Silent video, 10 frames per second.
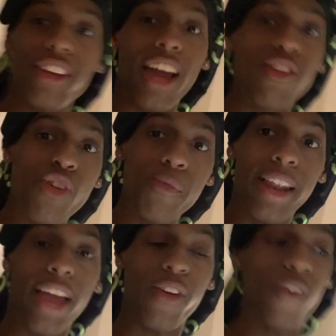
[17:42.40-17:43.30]
y'all the room in
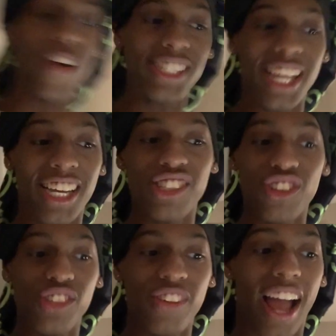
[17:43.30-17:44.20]
like one second. As
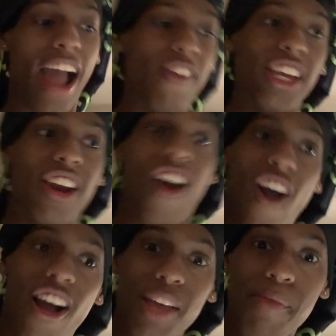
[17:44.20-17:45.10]
we can
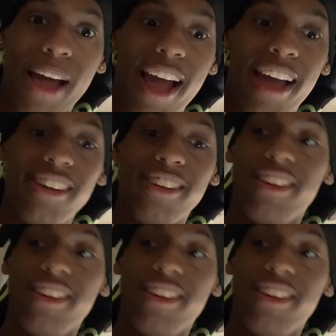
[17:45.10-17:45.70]
all get by. Um,